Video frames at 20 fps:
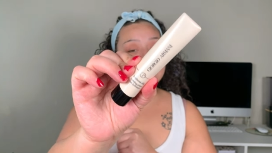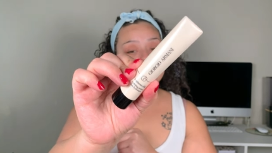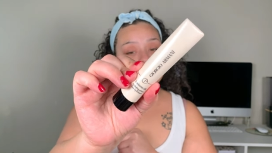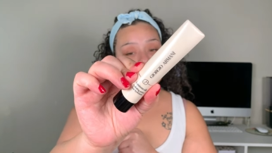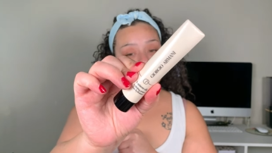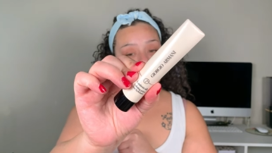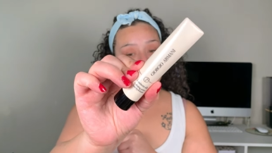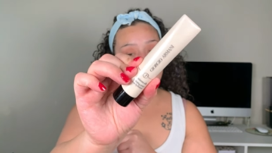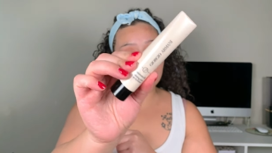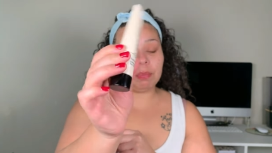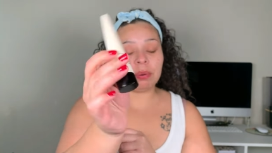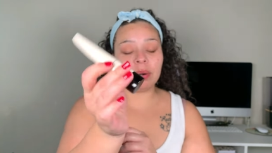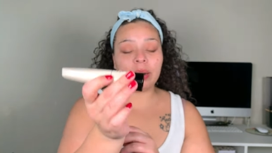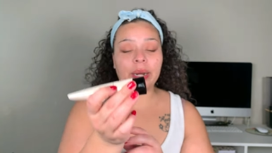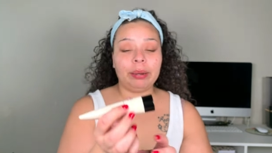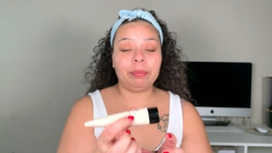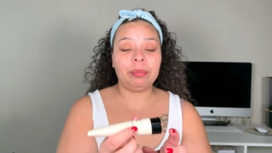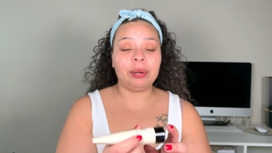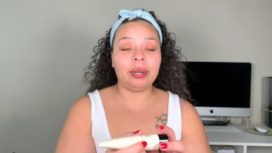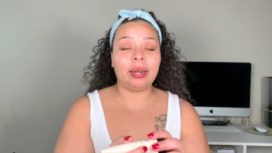Silk
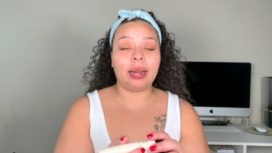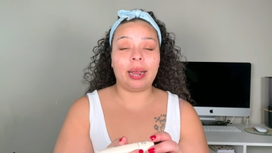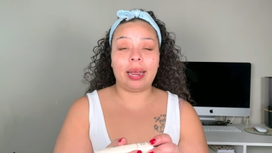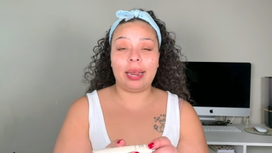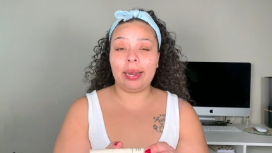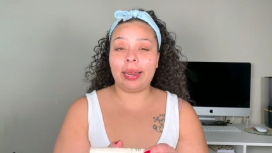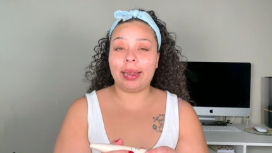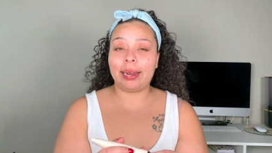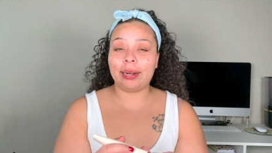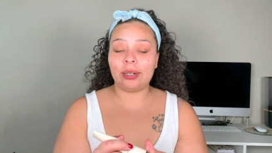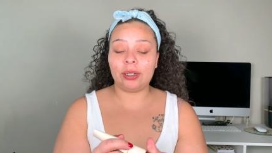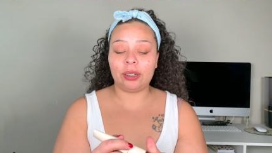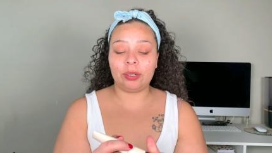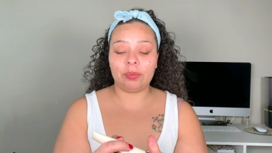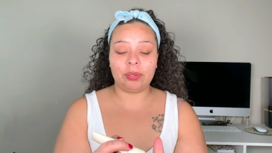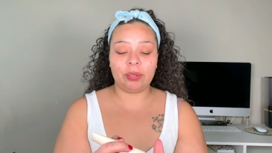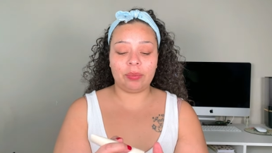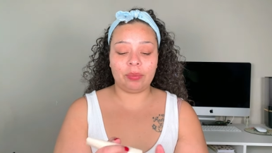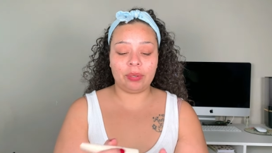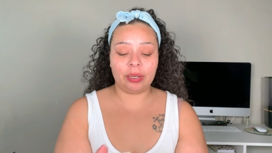Primer. I actually
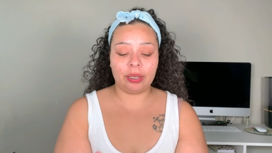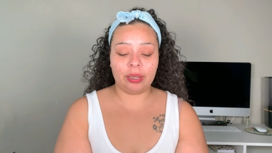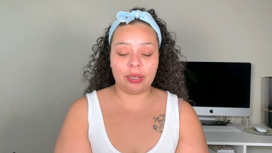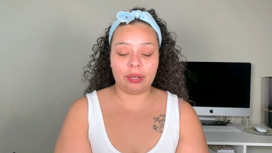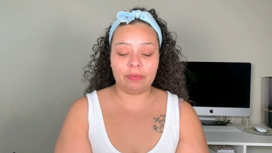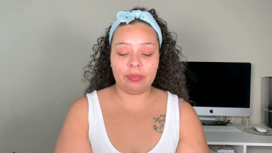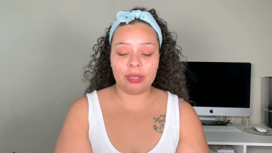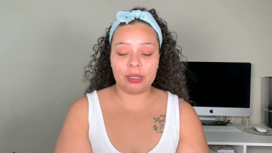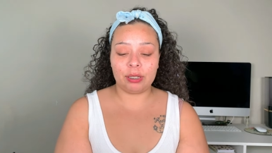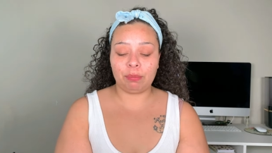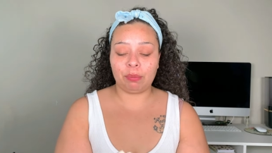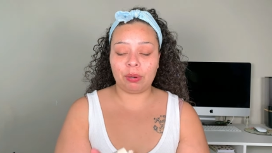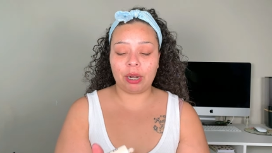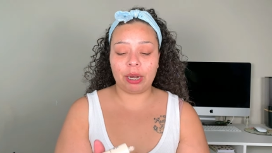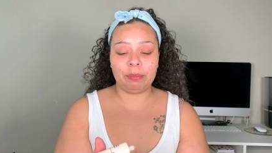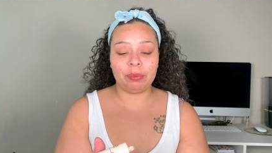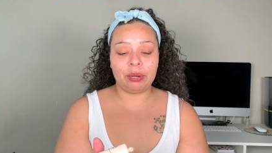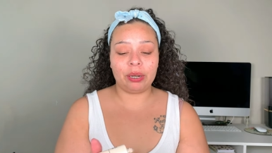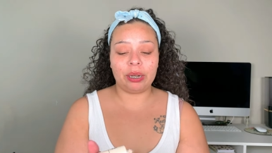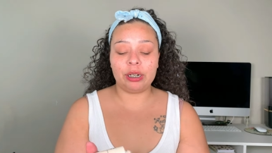really, really love this
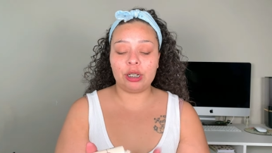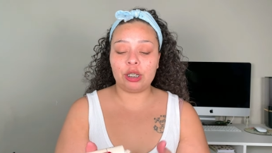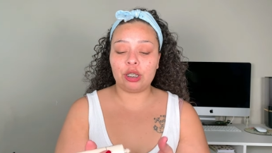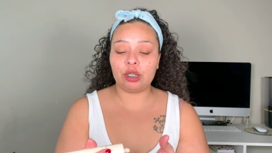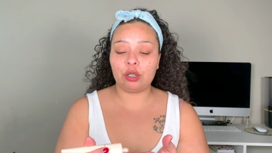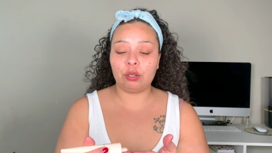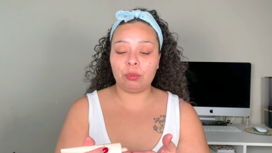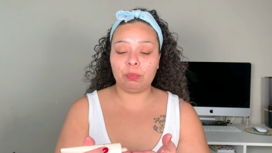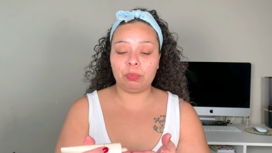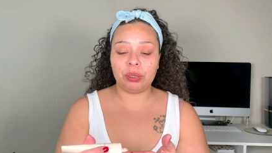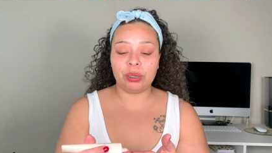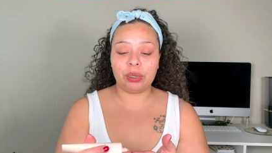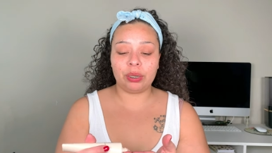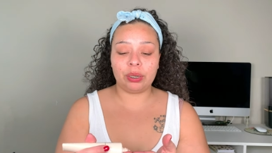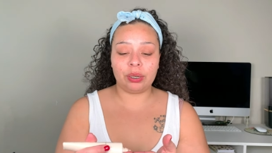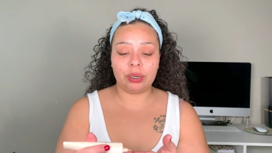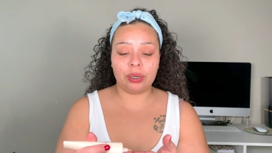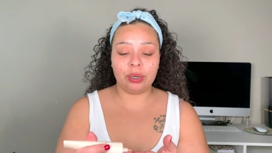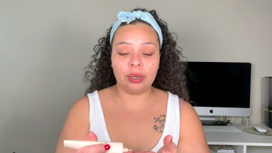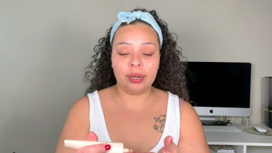primer. It's
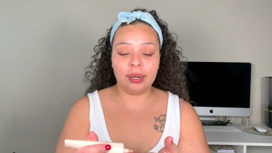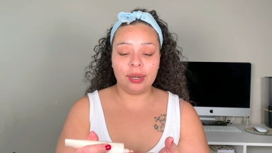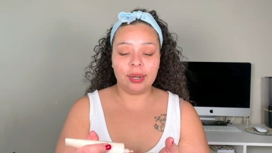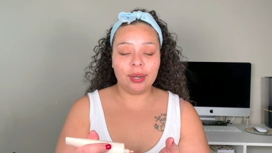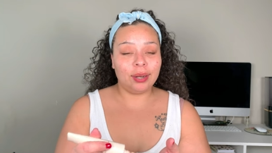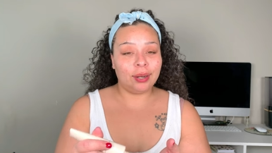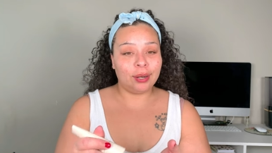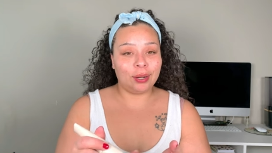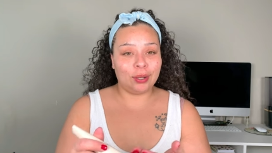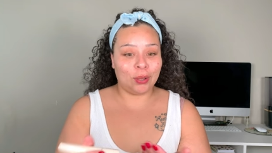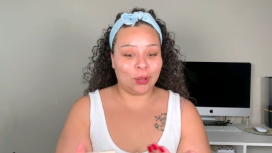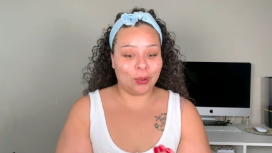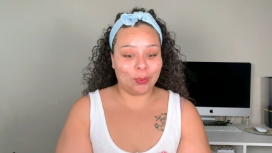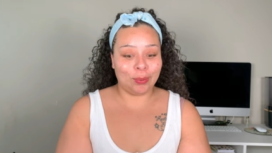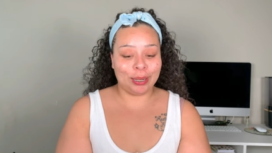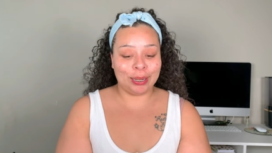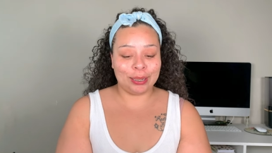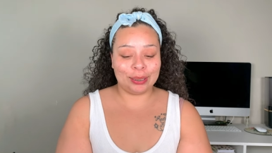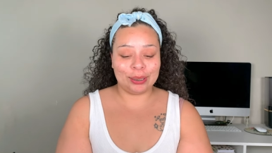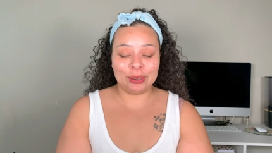super
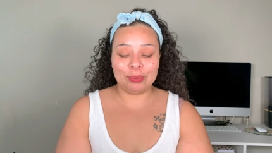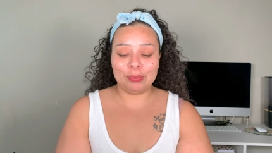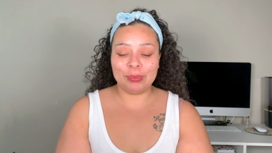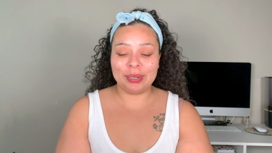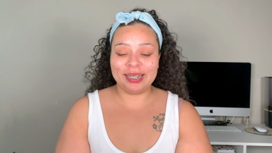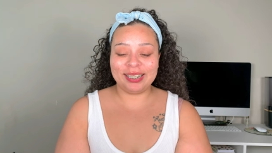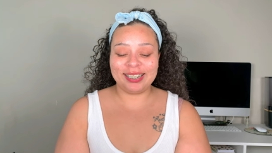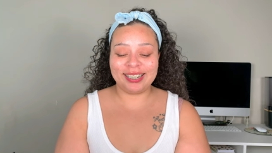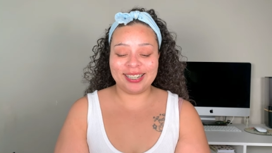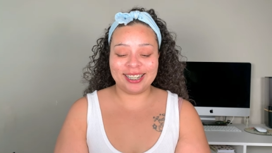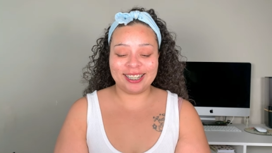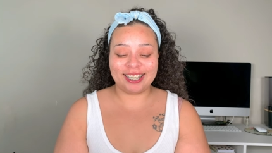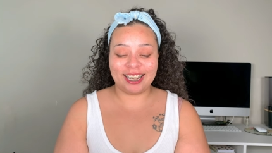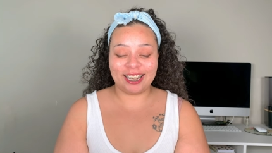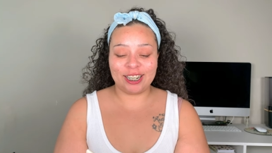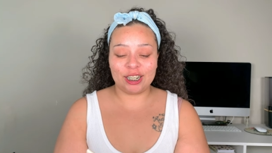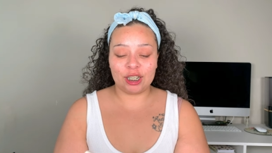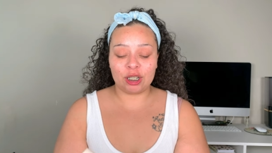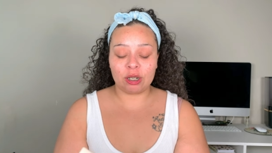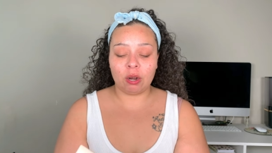glowy and luminous, just
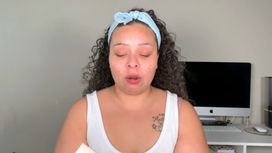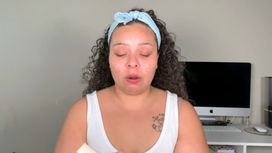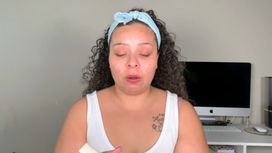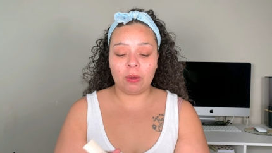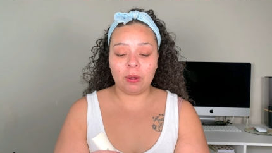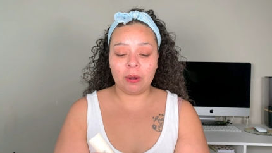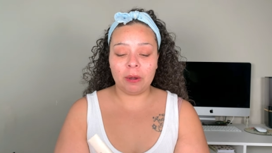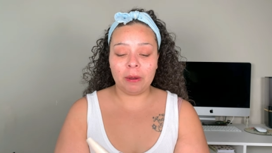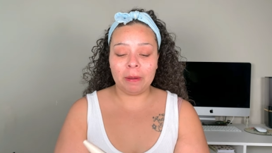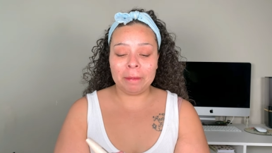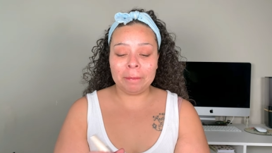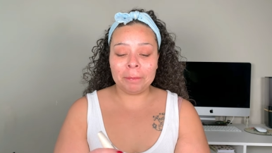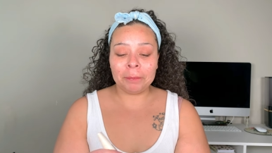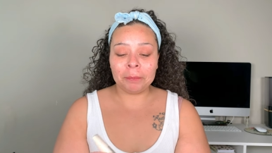like it's called.